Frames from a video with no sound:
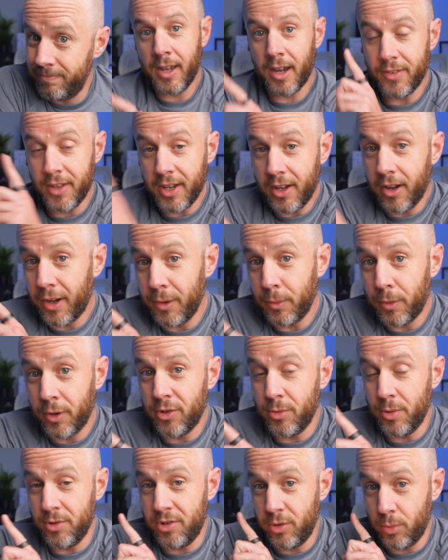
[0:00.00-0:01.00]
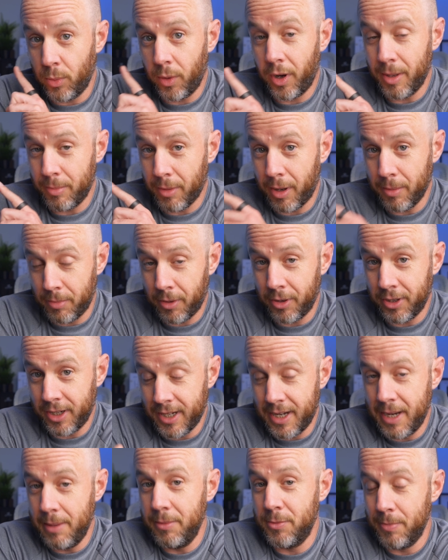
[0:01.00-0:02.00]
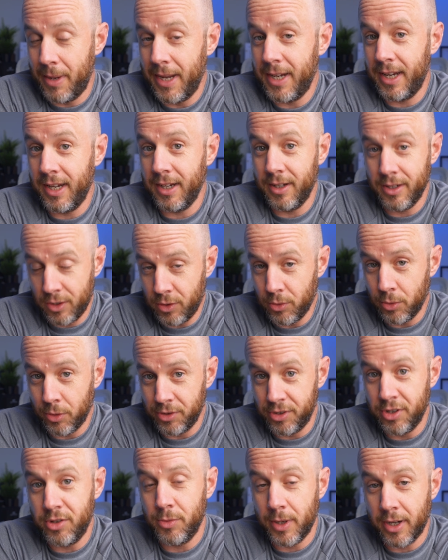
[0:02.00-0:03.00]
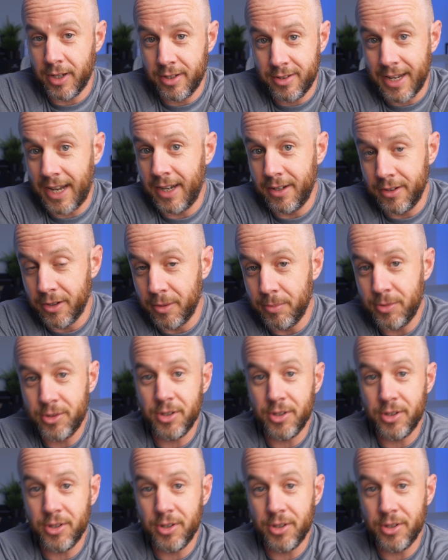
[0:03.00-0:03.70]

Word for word: I think I was, which is why my body keeps making noises when I stand up.